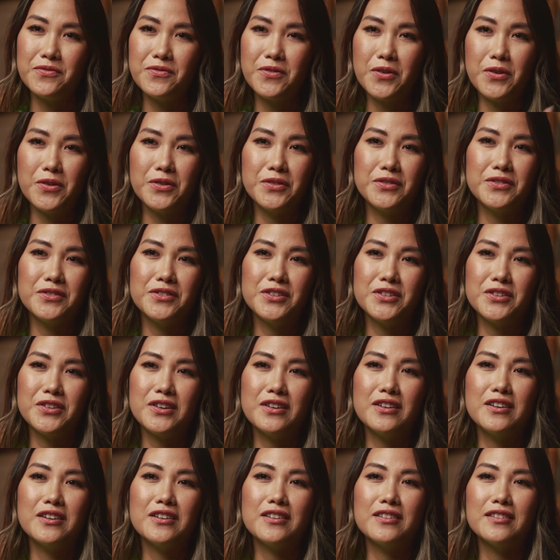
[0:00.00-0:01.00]
phone to
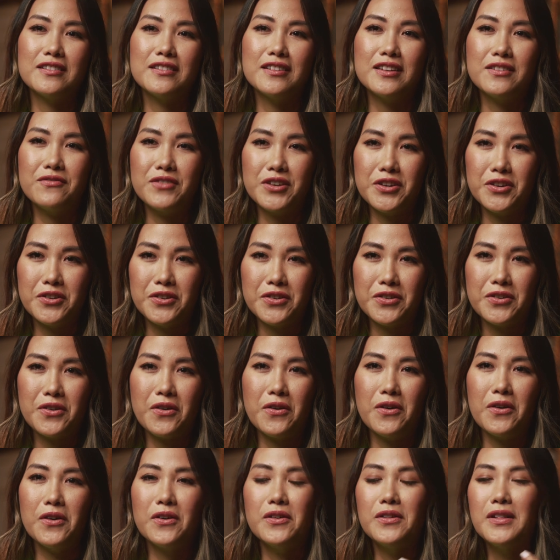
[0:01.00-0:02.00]
her, giving her a
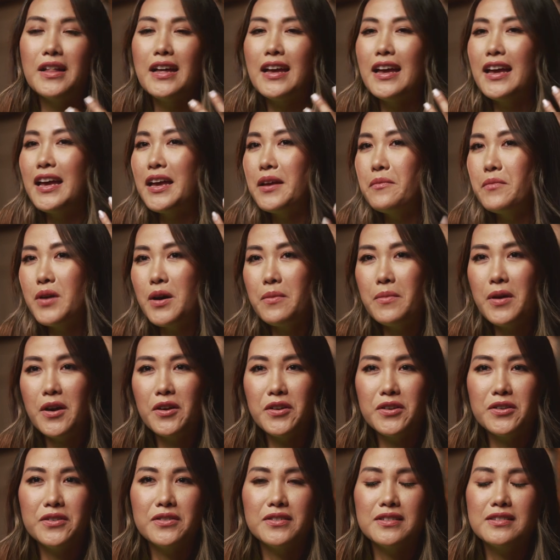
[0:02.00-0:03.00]
call. Hey mum, how
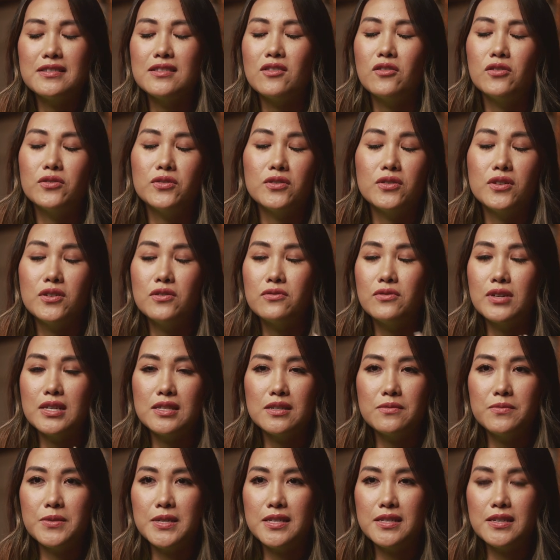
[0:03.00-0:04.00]
do you do this? Although her
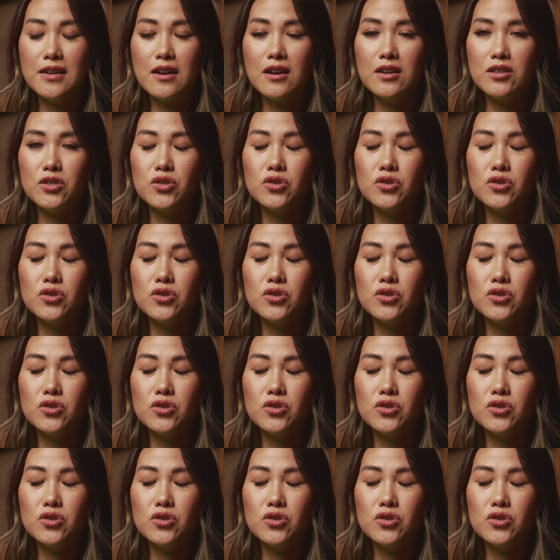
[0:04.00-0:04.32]
recipes are